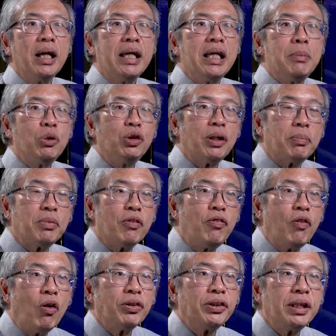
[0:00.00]
Hebrews chapter
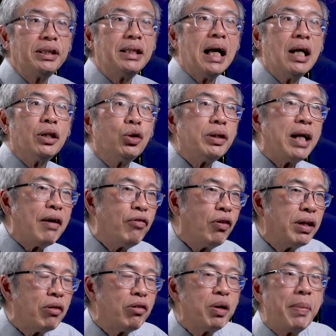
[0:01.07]
4 says, So therefore
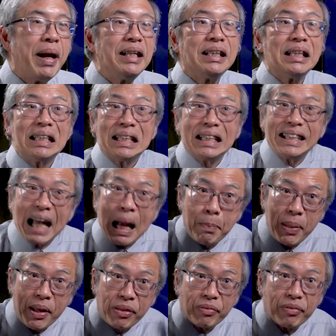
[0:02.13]
there remains a
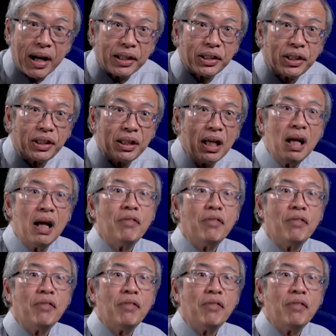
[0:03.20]
Sabbath rest